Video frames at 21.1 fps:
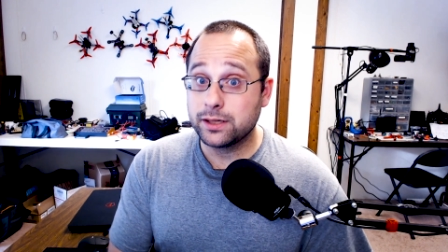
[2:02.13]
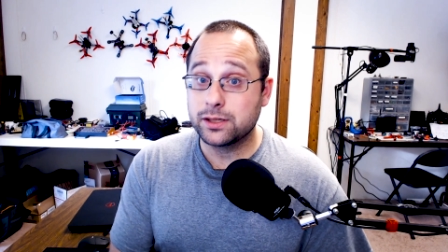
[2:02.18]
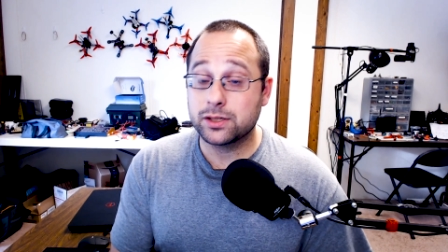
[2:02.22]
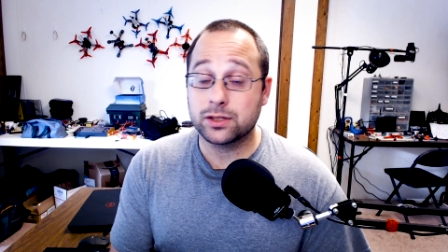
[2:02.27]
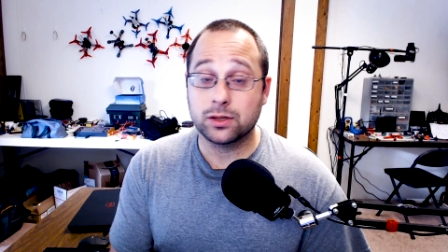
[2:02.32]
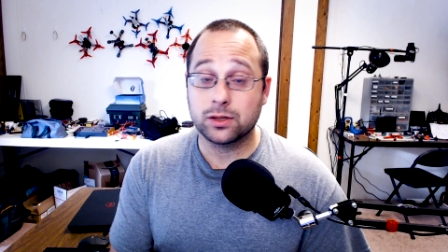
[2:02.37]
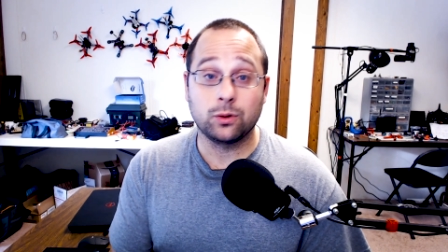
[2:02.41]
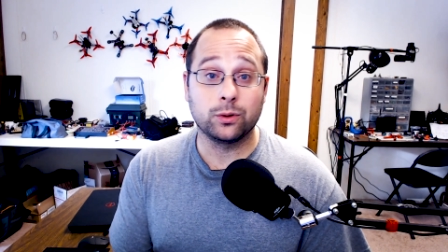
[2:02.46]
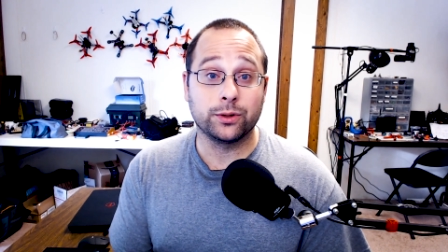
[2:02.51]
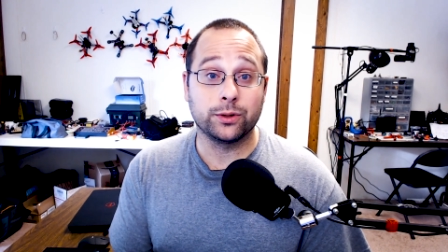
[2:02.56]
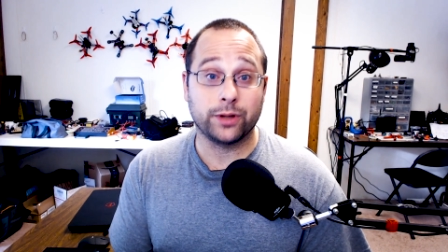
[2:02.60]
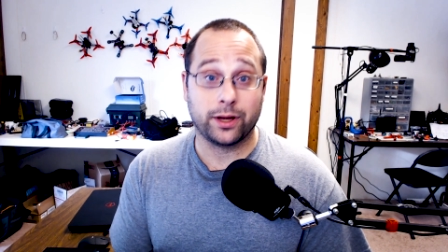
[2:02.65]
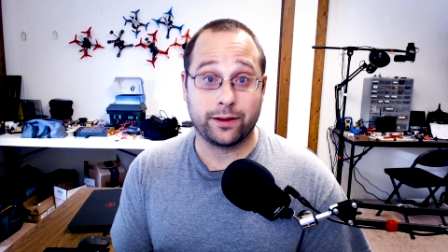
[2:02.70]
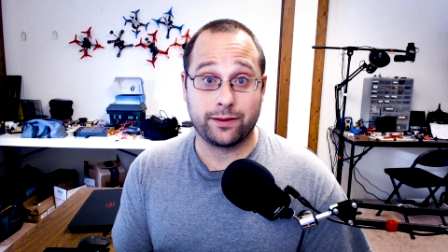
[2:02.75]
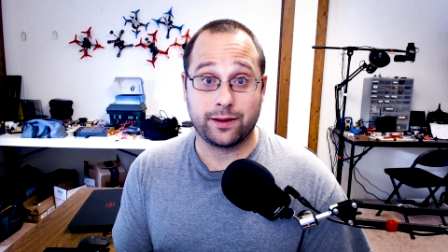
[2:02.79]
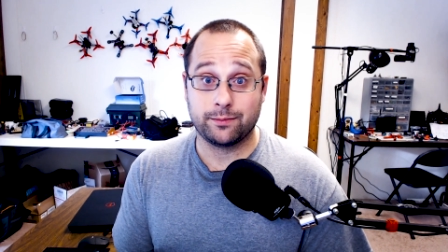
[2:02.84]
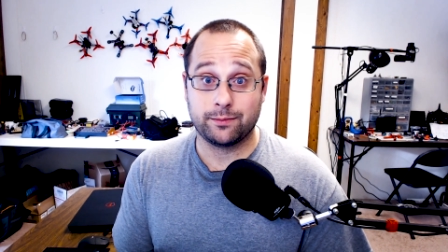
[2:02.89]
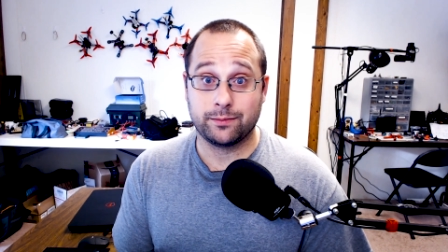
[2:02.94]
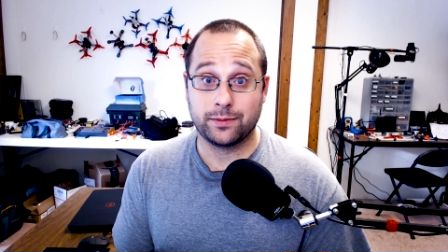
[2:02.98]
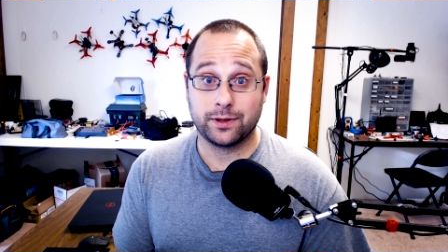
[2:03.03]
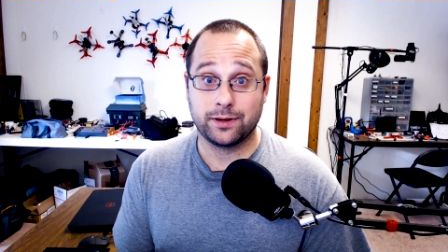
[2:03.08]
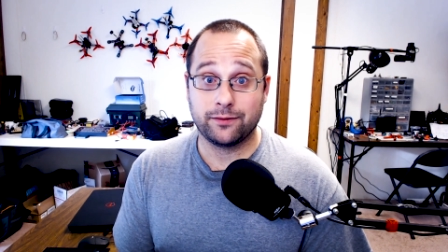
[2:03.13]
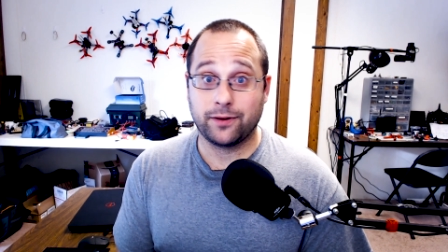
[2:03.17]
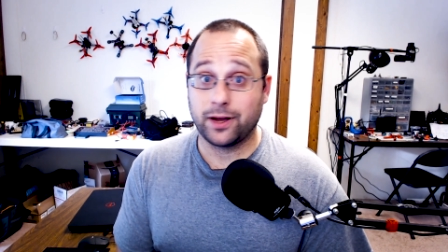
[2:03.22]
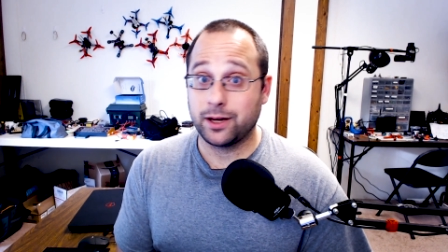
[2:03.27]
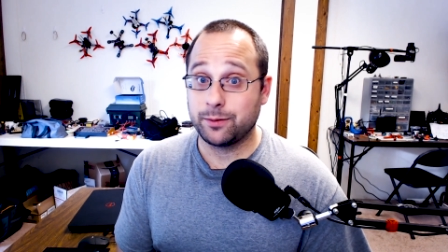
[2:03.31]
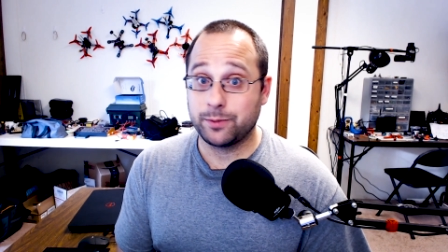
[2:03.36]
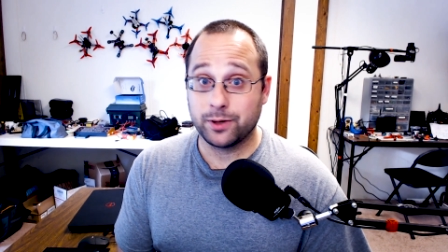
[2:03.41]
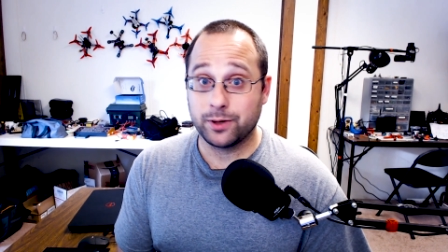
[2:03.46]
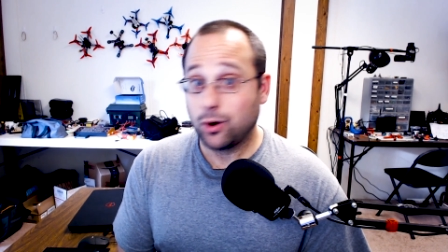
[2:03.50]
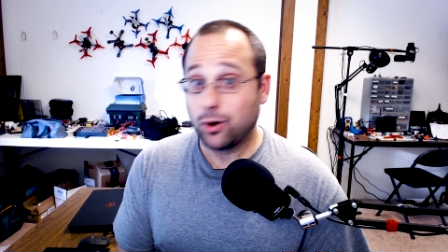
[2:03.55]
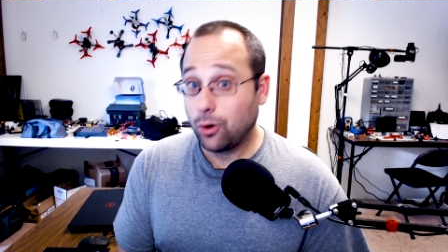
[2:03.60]
sold on them. If I had
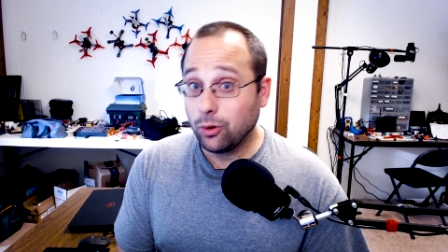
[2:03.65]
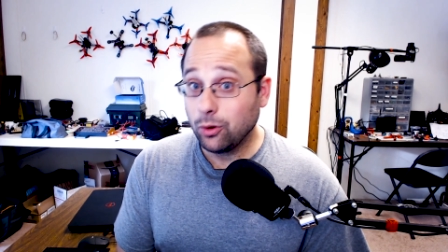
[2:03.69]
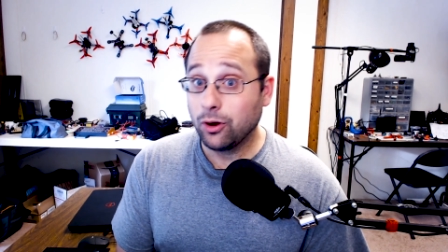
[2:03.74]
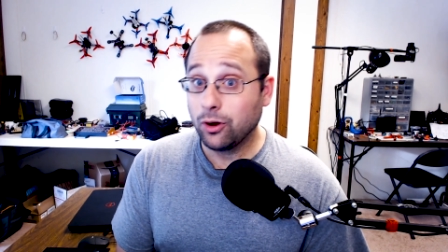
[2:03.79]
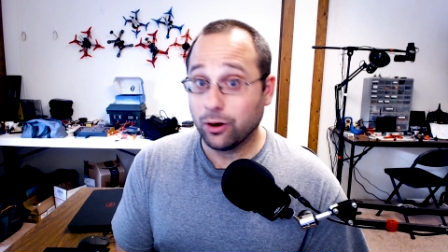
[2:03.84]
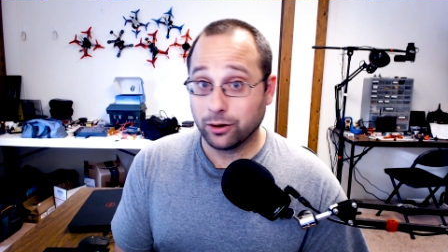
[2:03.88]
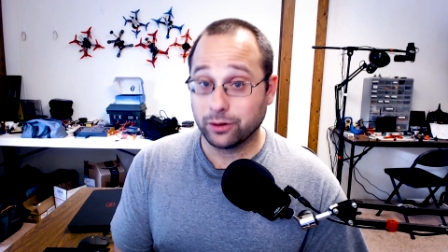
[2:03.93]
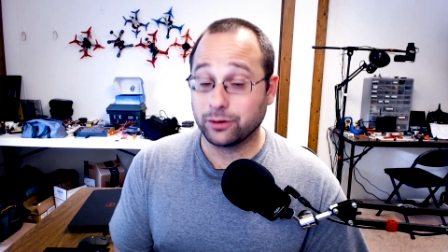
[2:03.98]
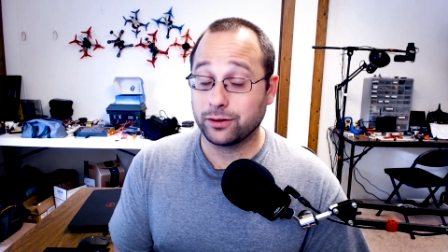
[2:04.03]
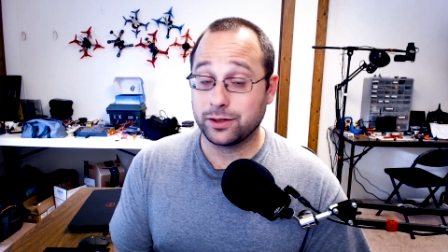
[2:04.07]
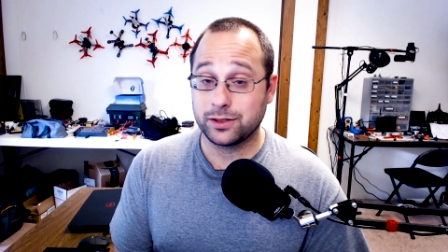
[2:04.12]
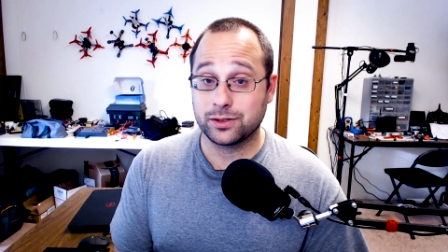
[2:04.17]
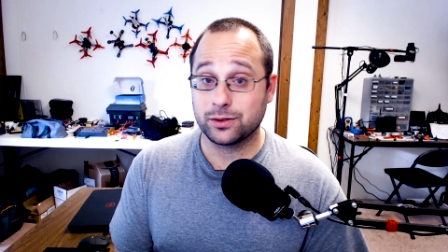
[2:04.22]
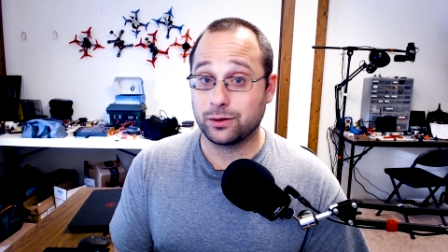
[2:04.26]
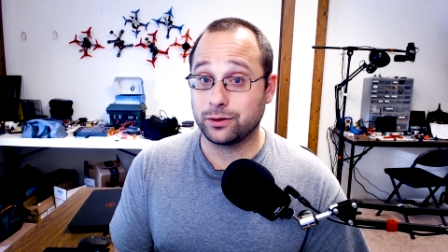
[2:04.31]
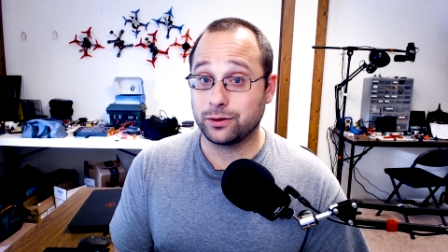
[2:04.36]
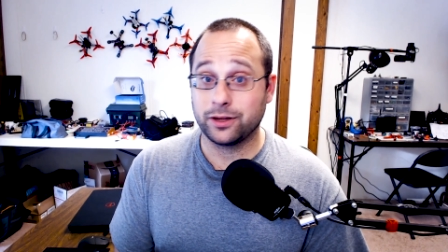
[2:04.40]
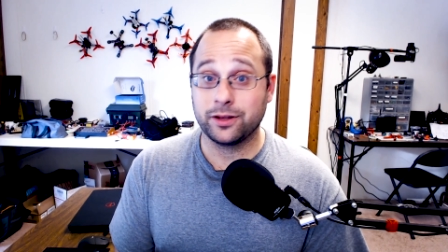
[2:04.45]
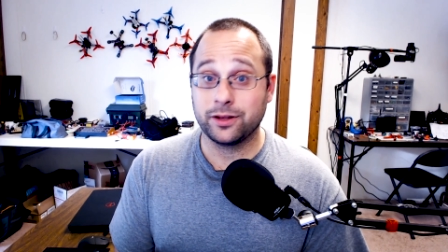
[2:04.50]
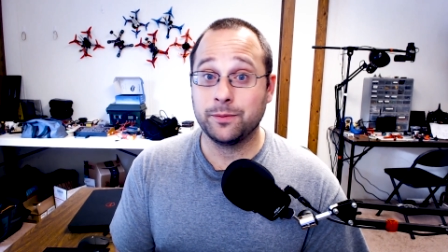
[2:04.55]
been wholeheartedly sold on